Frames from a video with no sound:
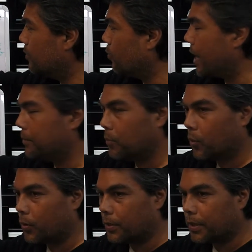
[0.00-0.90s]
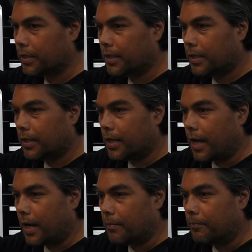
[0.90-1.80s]
whiteboard,
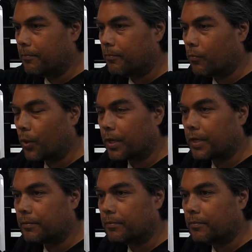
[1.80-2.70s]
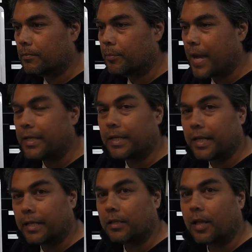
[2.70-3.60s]
we're going to bend it
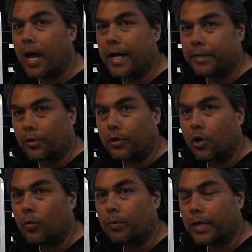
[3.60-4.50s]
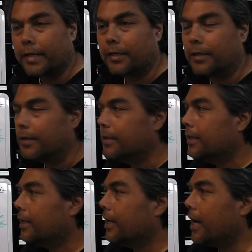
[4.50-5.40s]
in a line or coplanar,
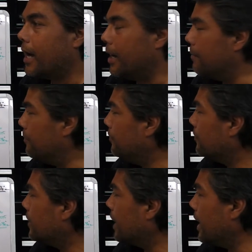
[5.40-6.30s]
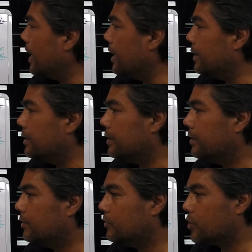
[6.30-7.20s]
and
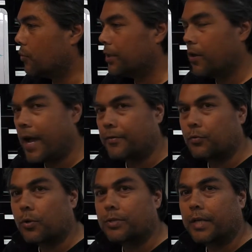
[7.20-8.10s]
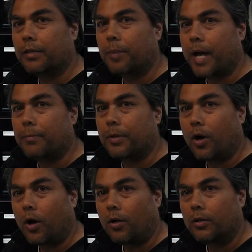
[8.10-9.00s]
so we don't have to rotate the pipe at
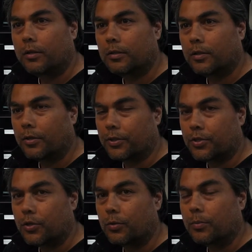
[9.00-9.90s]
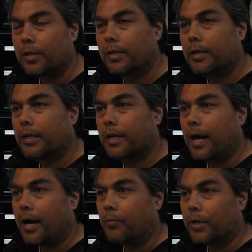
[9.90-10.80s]
all, or the tube.
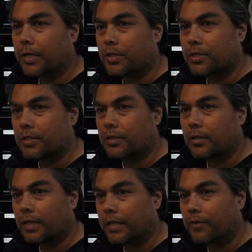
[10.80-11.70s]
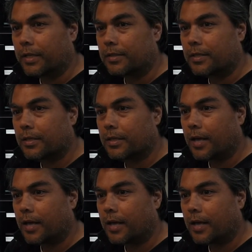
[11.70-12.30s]
We can just leave it